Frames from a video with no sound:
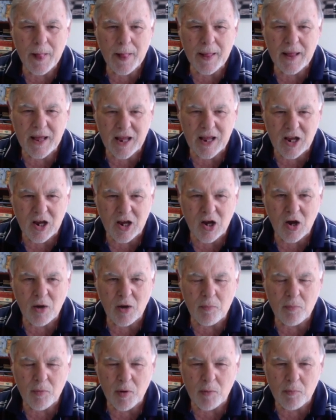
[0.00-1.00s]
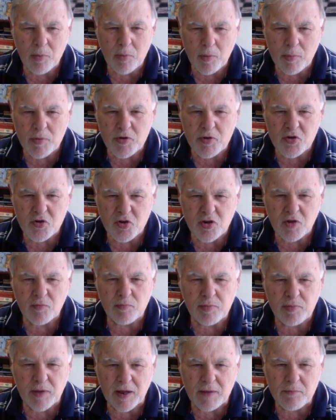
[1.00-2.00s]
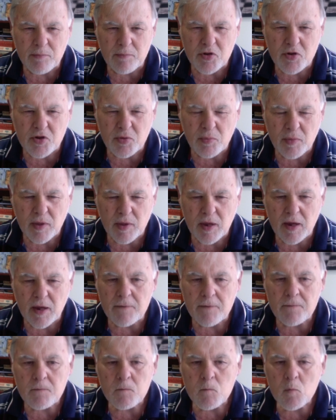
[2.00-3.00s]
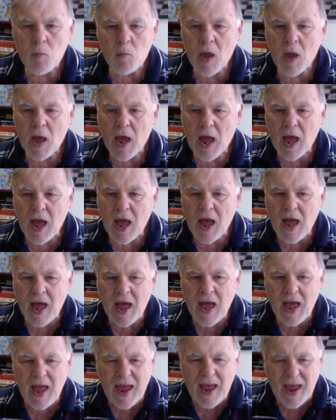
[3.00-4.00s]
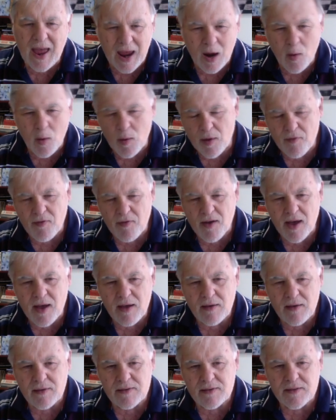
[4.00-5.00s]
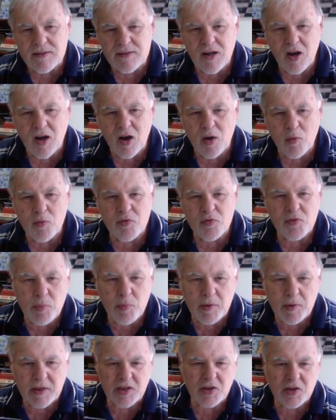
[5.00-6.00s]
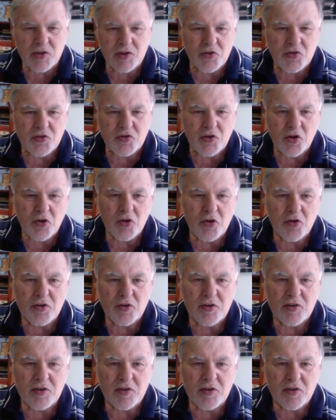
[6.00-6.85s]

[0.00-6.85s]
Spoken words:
Yeah, I probably should have played bishop there. However, I was a bit concerned